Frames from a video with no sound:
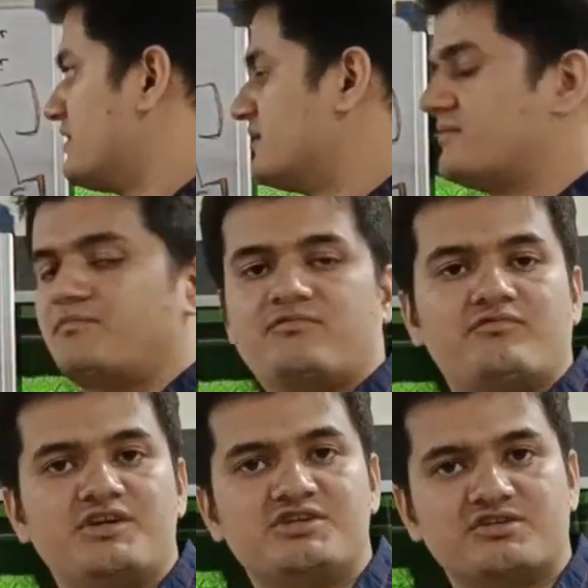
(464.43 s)
the
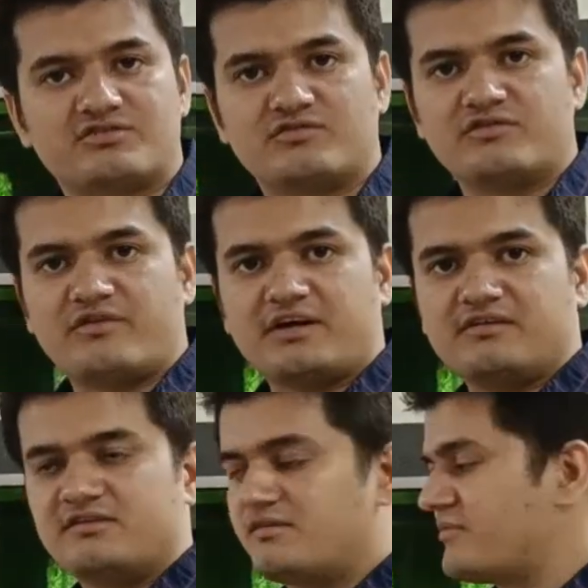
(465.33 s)
features of the
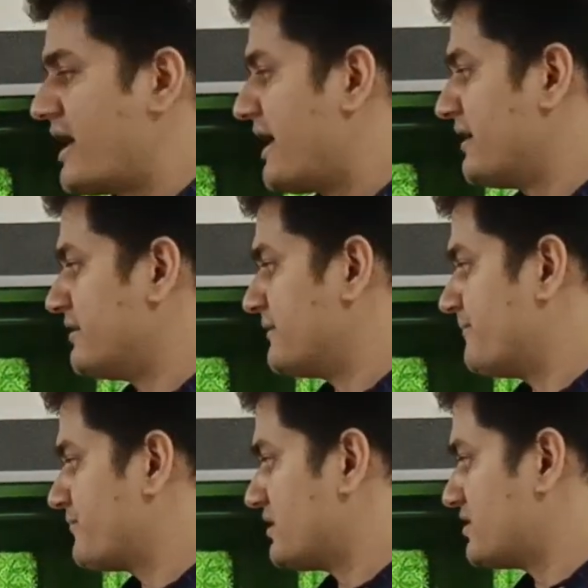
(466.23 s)
federalism and
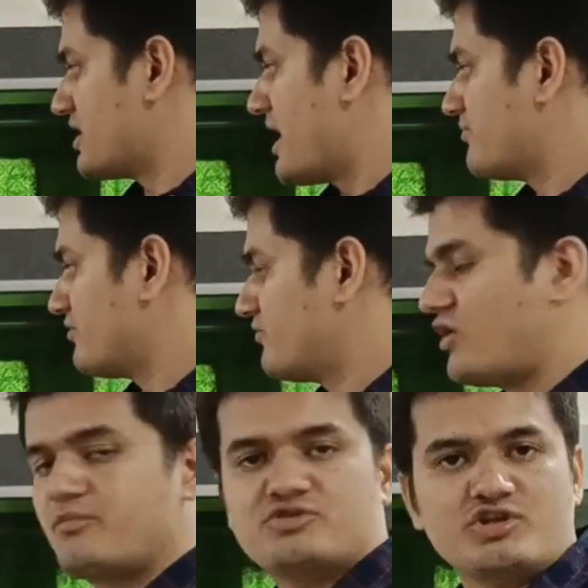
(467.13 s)
the types of
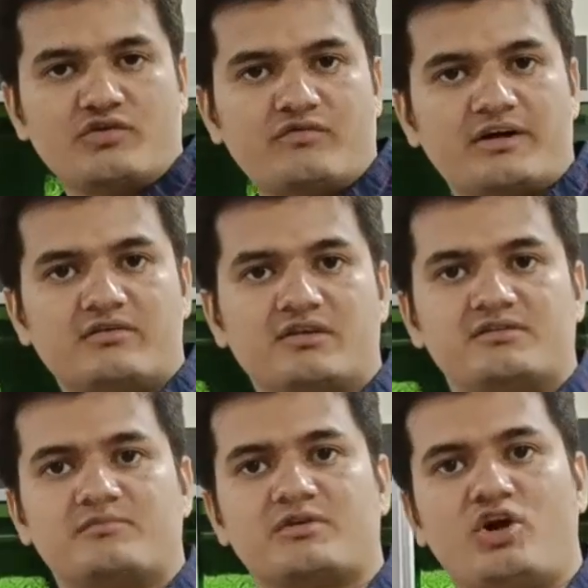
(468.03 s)
formation of
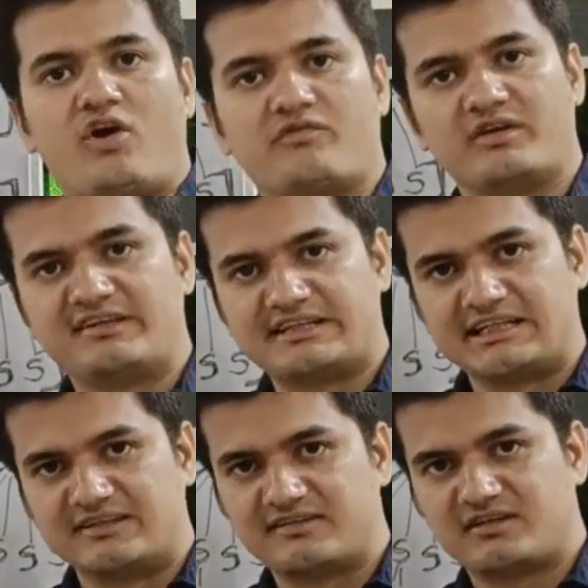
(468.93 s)
federalism of
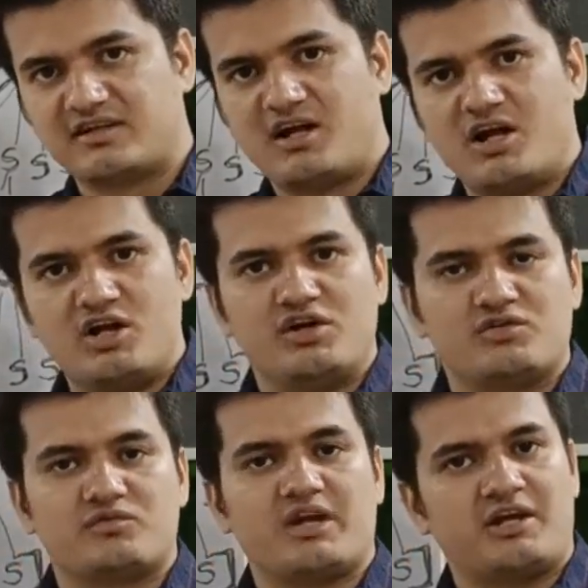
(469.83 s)
states.
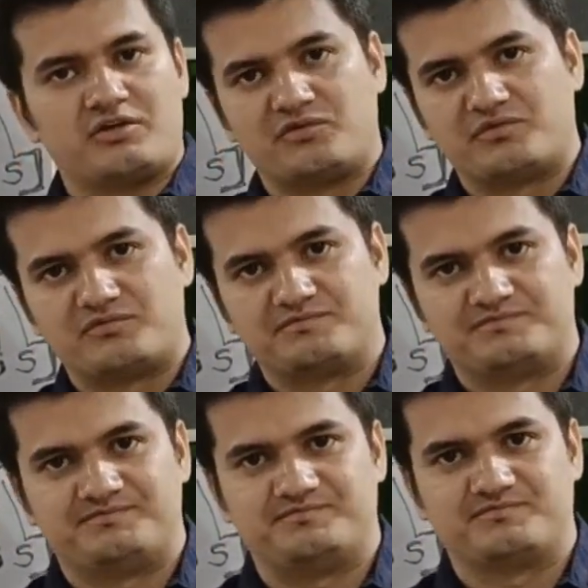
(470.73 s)
So thank you
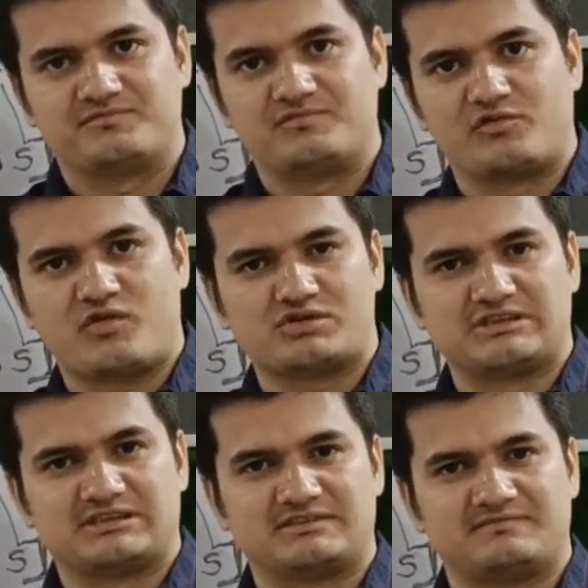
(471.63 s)
for watching.